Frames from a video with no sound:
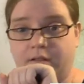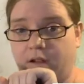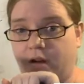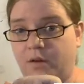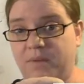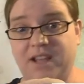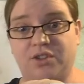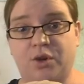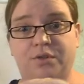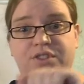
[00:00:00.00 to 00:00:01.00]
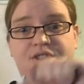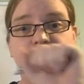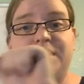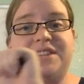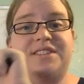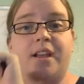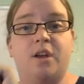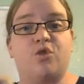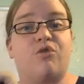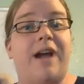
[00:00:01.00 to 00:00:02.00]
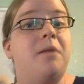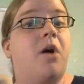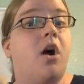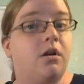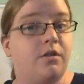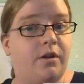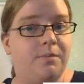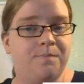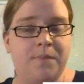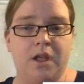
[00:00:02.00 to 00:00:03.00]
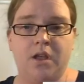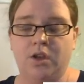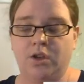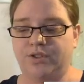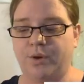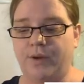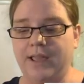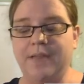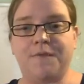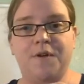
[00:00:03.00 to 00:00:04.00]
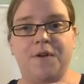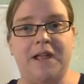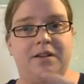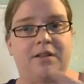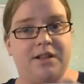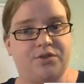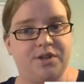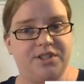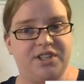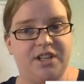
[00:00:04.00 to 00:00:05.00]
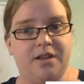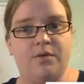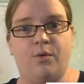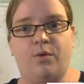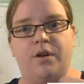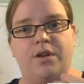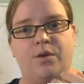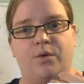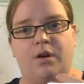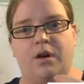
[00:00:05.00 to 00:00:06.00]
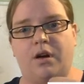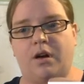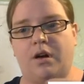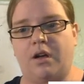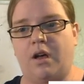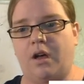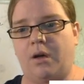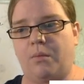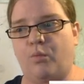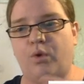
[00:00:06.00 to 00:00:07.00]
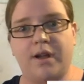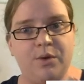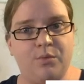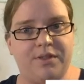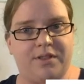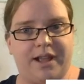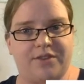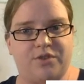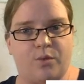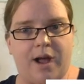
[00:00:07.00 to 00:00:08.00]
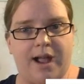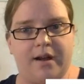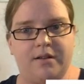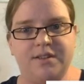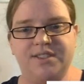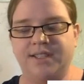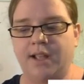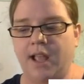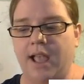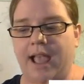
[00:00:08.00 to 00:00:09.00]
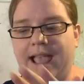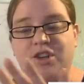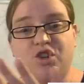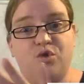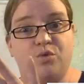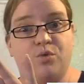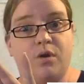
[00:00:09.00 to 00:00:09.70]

are being told to do is grab harder. So if you're like an electrician or you're working with electric wires and you